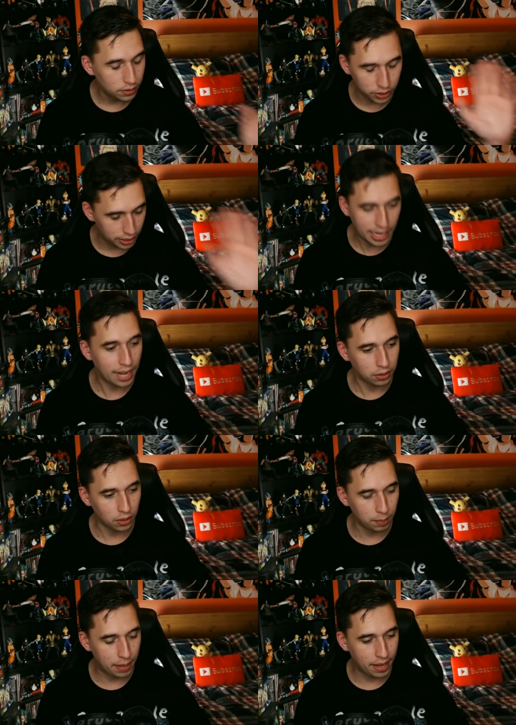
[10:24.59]
She's a dead
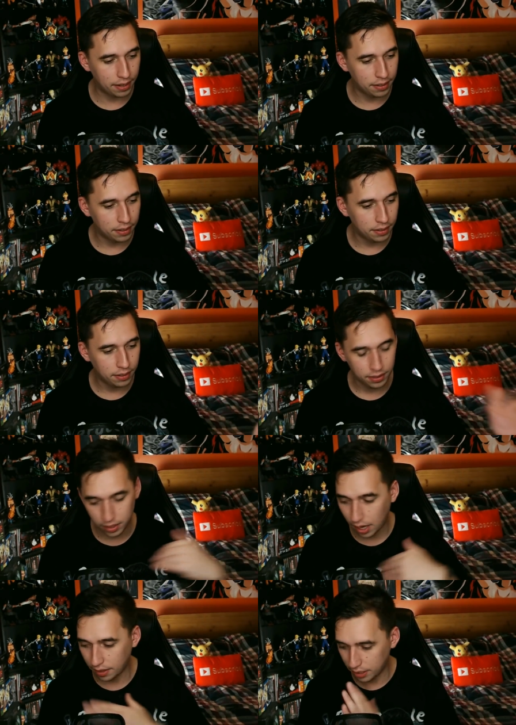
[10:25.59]
girl, man.
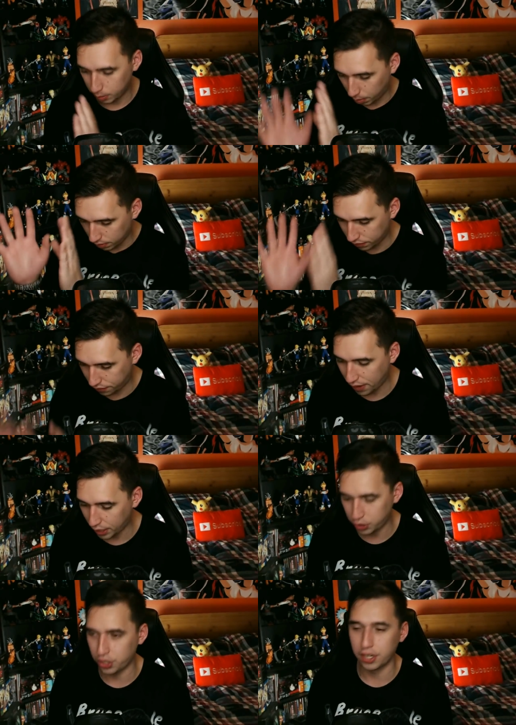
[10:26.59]
You got this
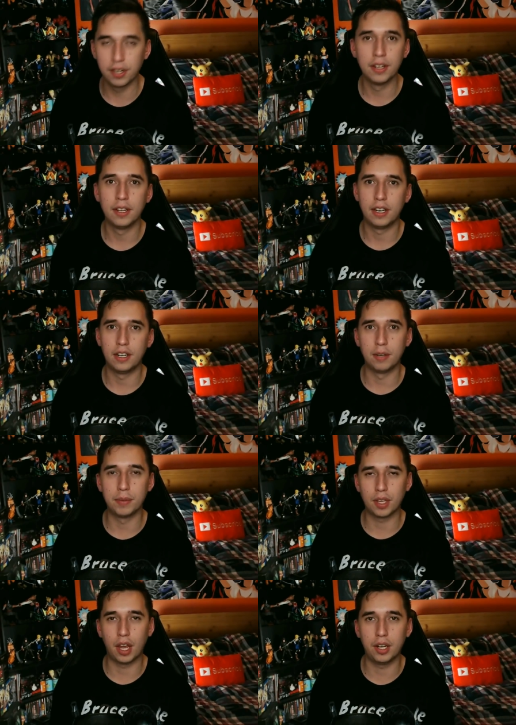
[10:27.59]
perfection here
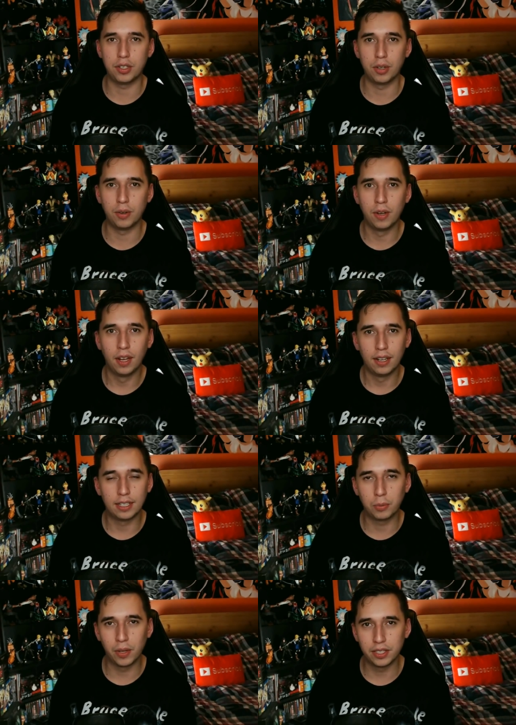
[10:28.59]
beside you
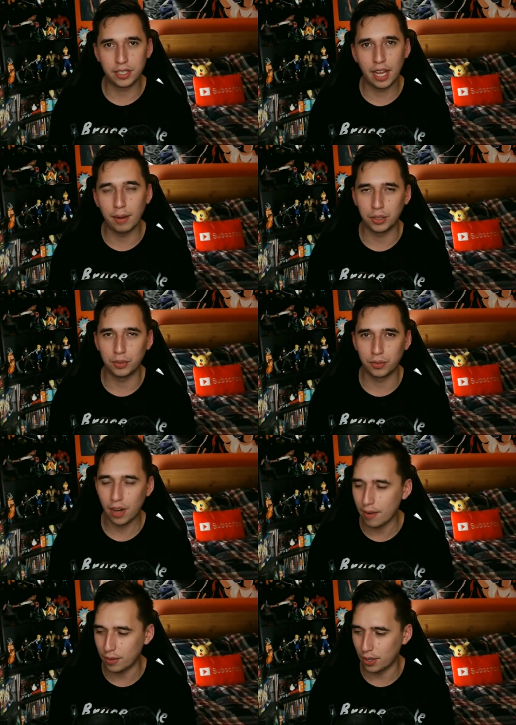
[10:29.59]
that's willing to stay with you
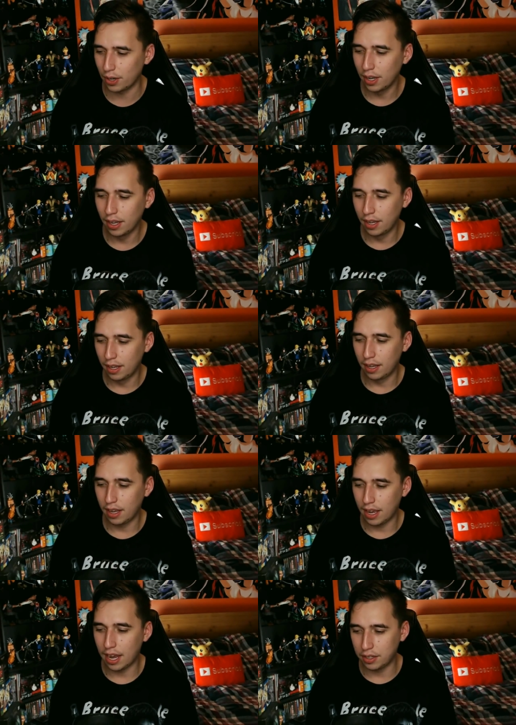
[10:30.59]
forever,
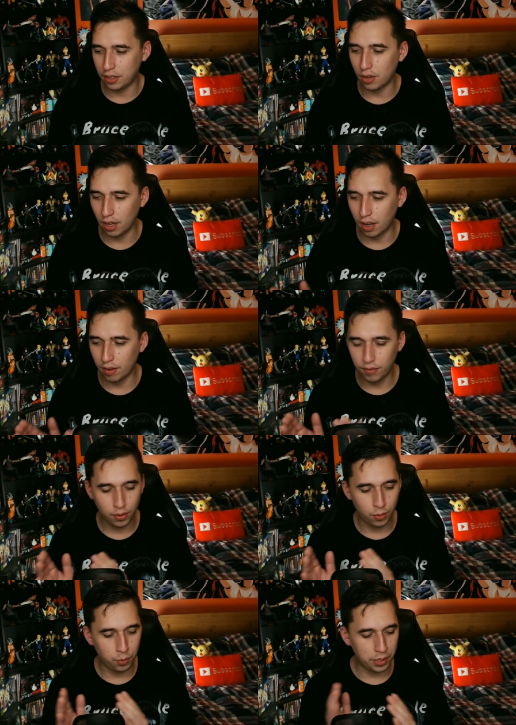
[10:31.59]
and you're in love
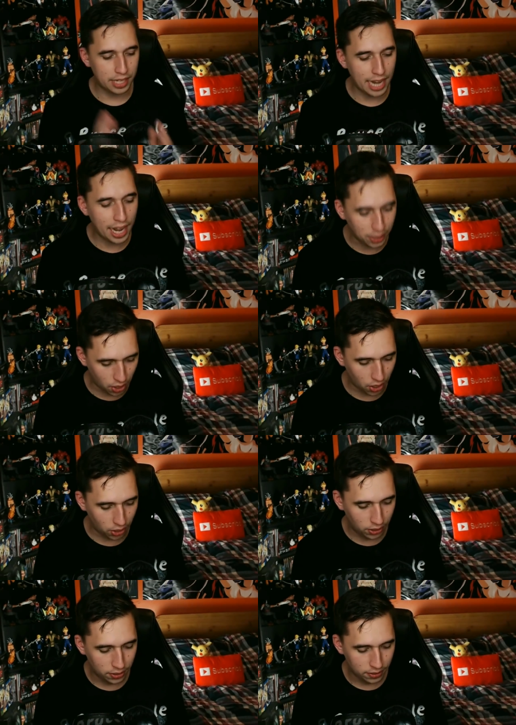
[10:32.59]
with a dead
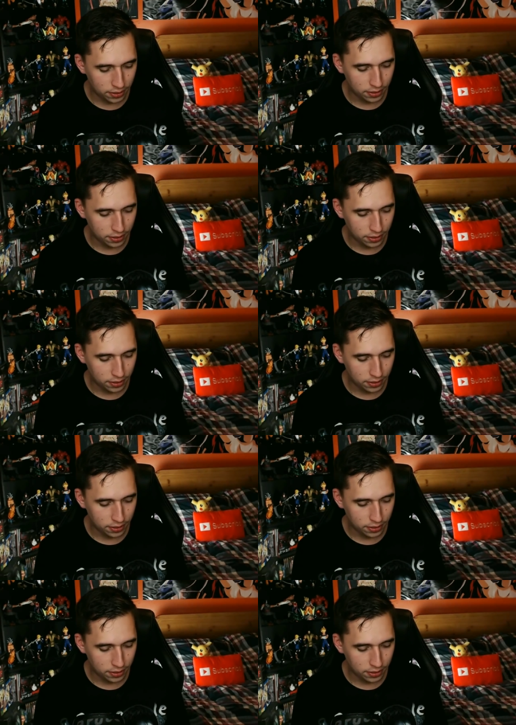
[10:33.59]
girl.